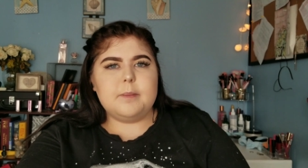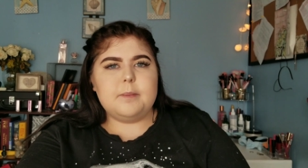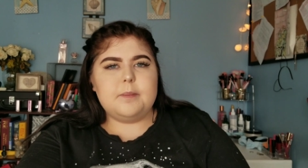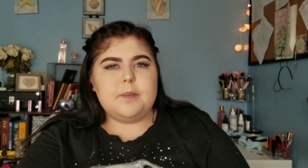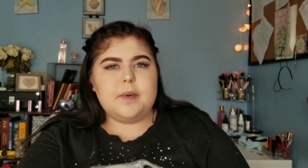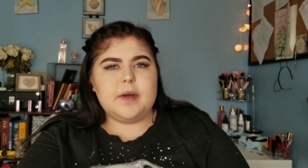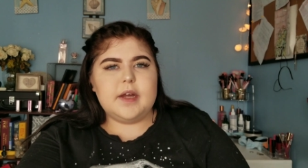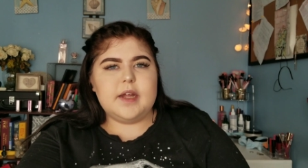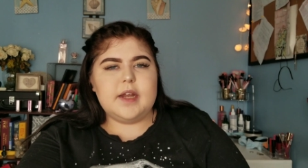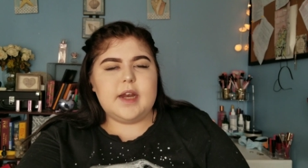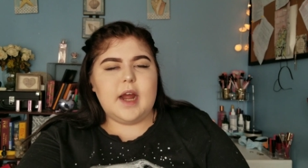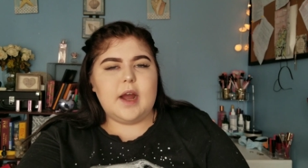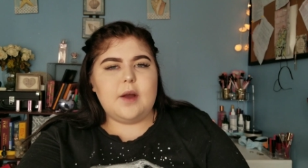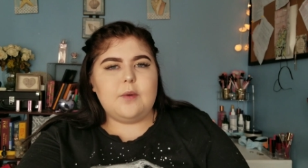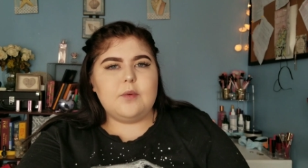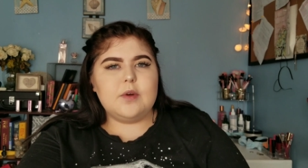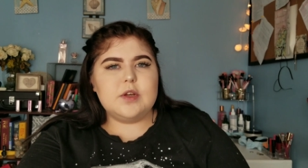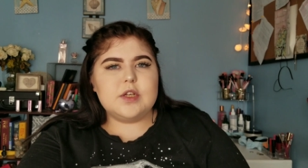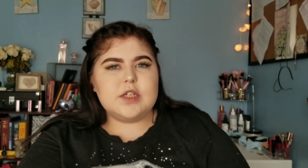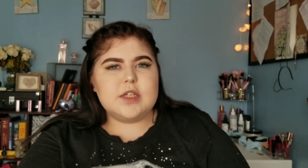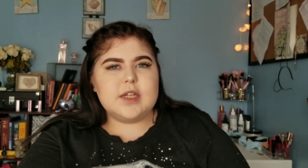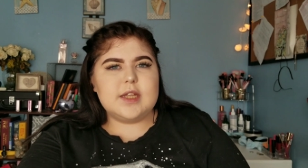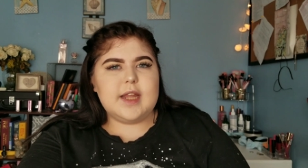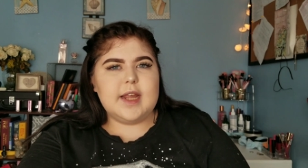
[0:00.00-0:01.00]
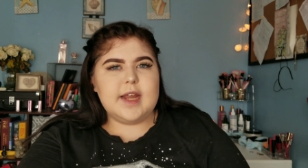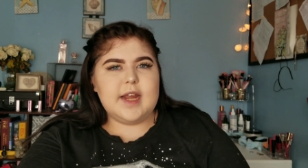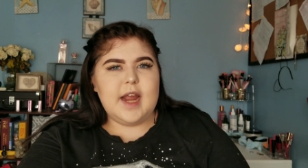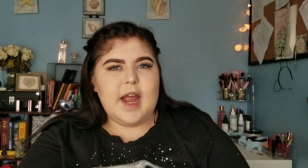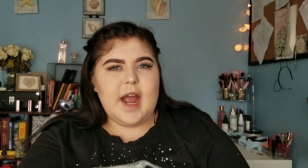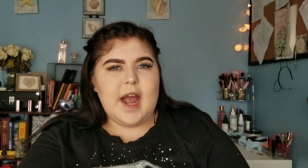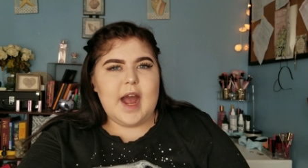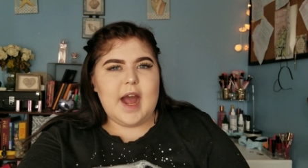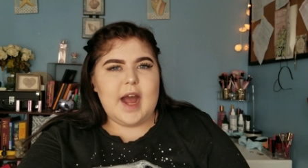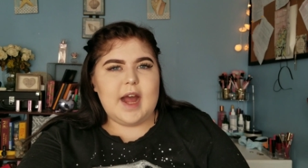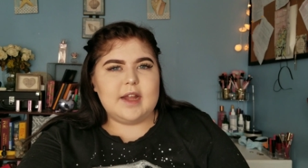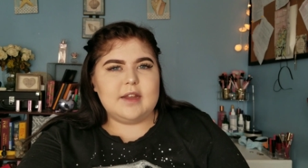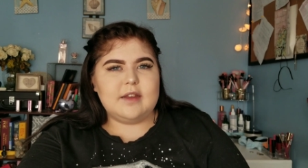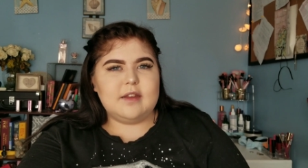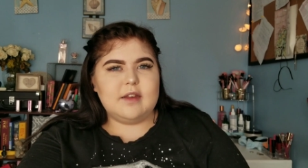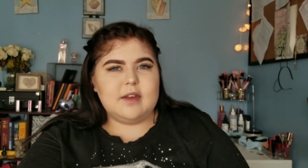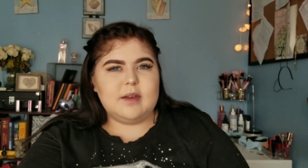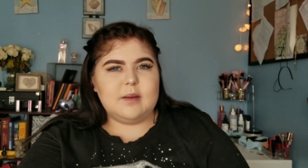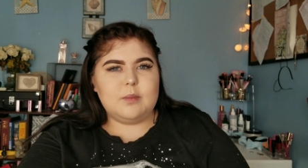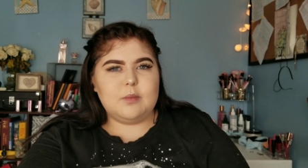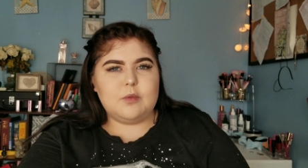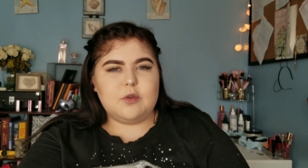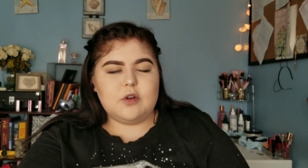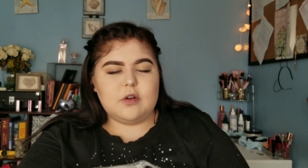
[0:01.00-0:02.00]
But I wish that they had
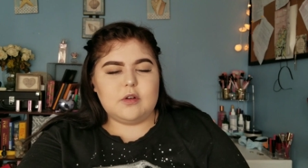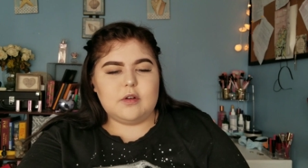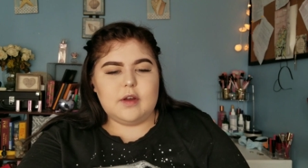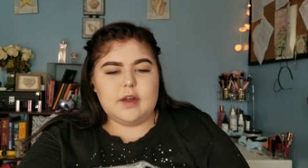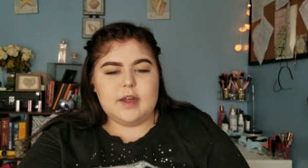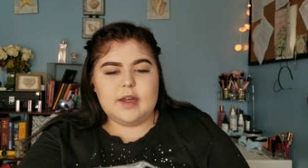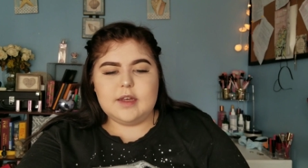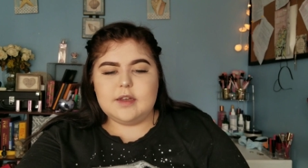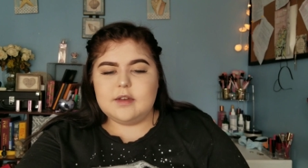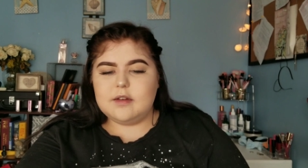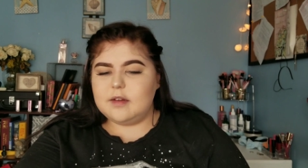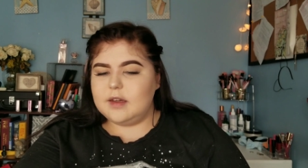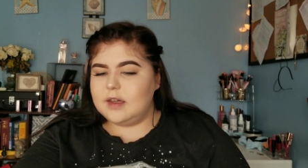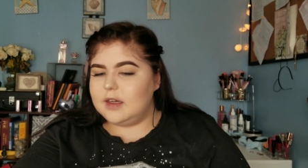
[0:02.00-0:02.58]
like more like